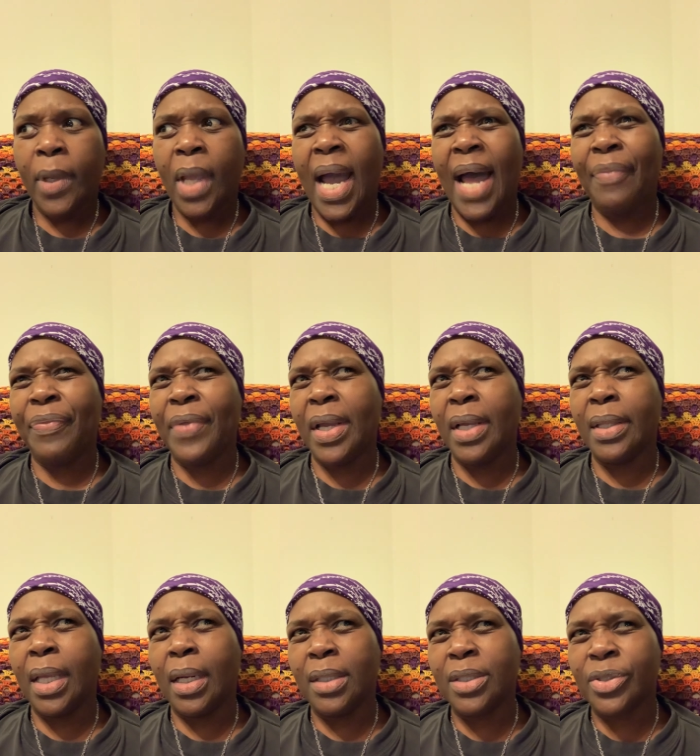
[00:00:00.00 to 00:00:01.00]
I think
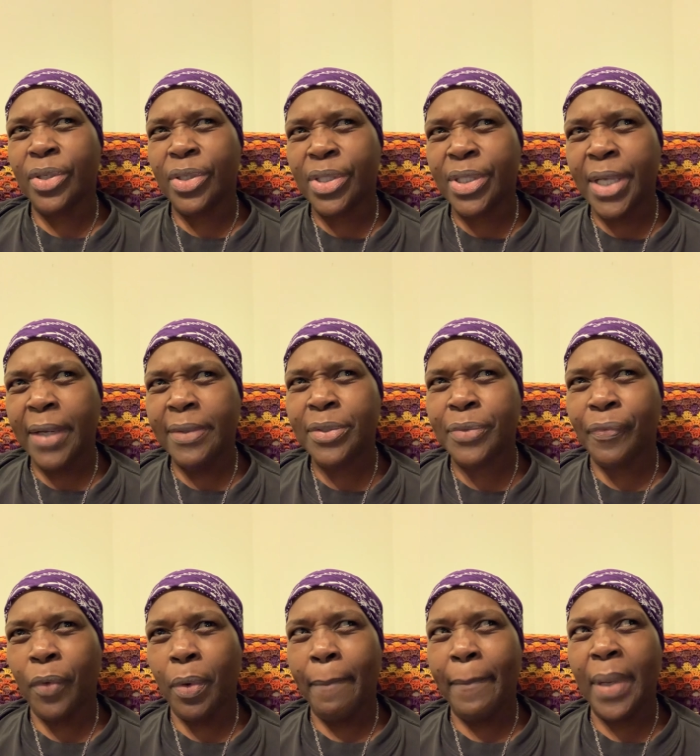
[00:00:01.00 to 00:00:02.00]
that a
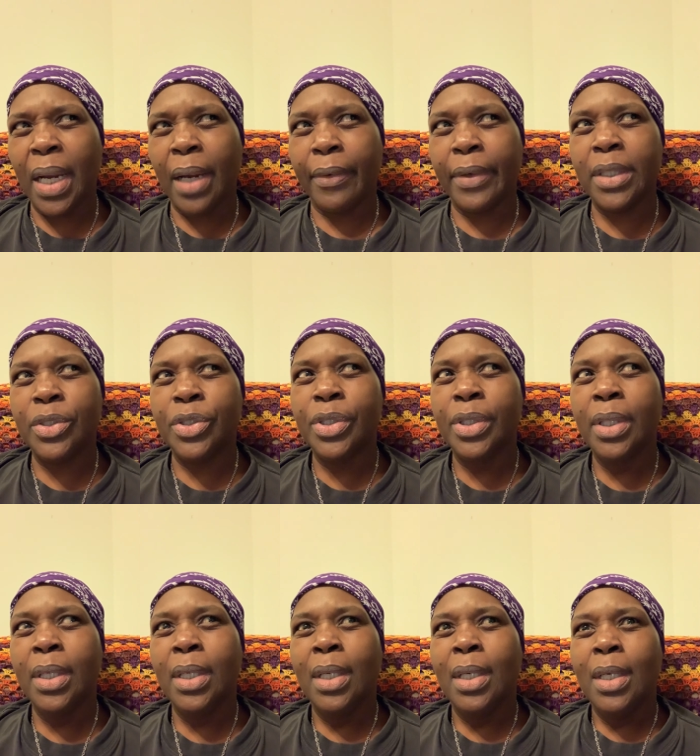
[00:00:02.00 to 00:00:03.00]
successful marriage
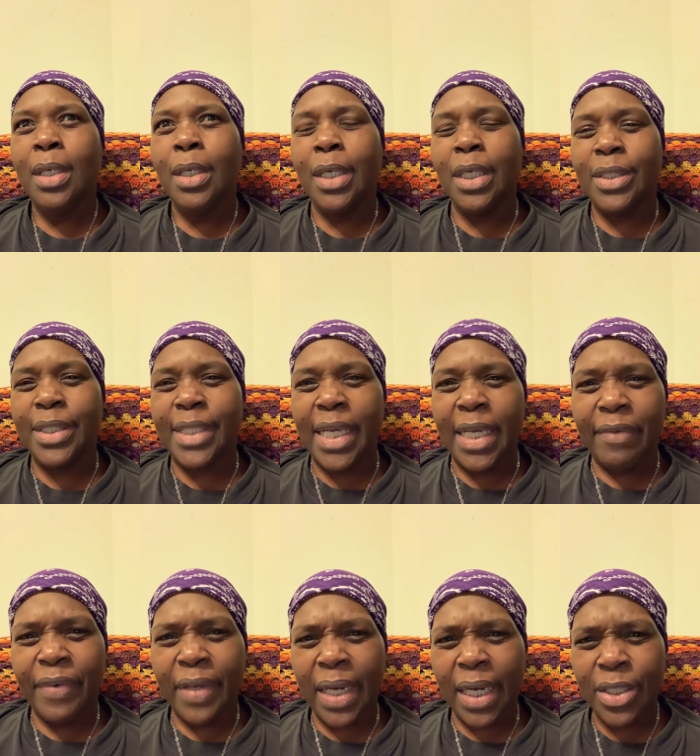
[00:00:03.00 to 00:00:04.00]
is
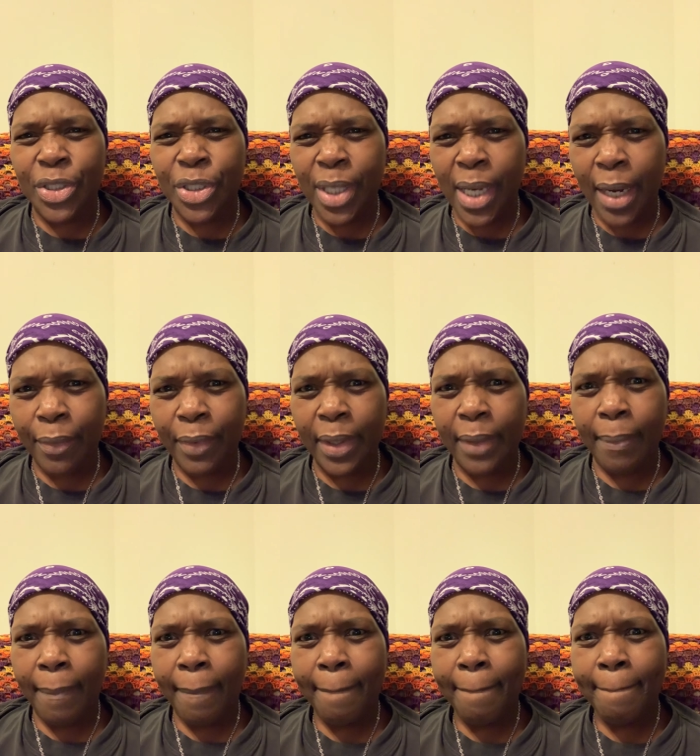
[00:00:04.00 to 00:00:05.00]
giving and sharing,
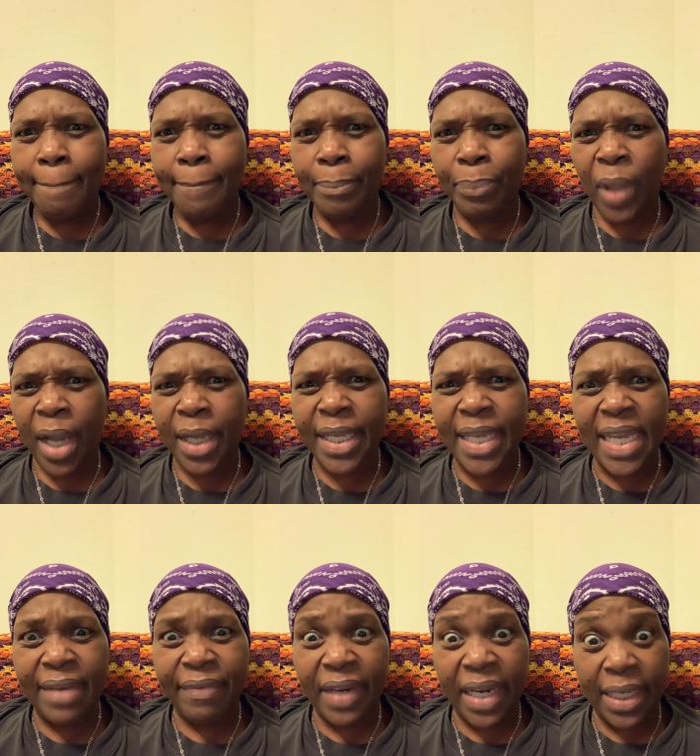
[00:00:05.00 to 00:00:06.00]
not
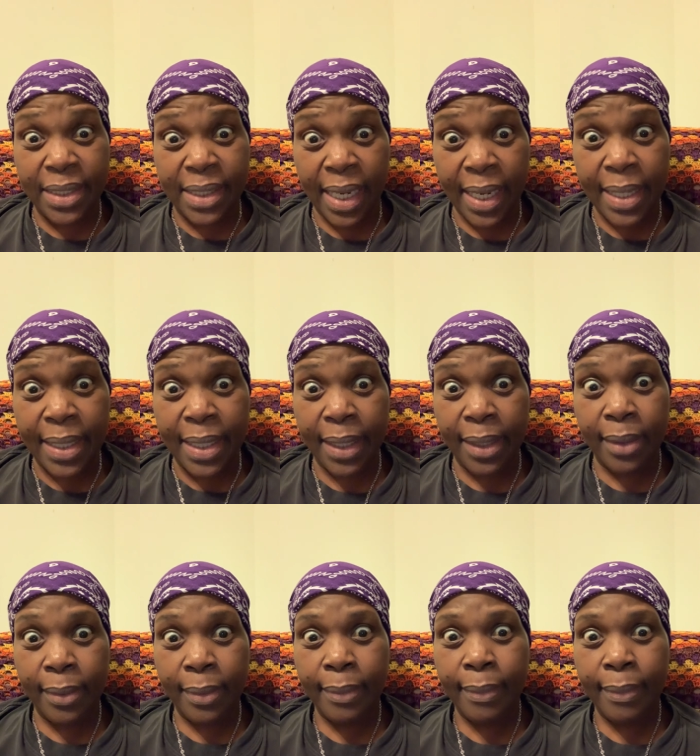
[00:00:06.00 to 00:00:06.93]
giving and taking.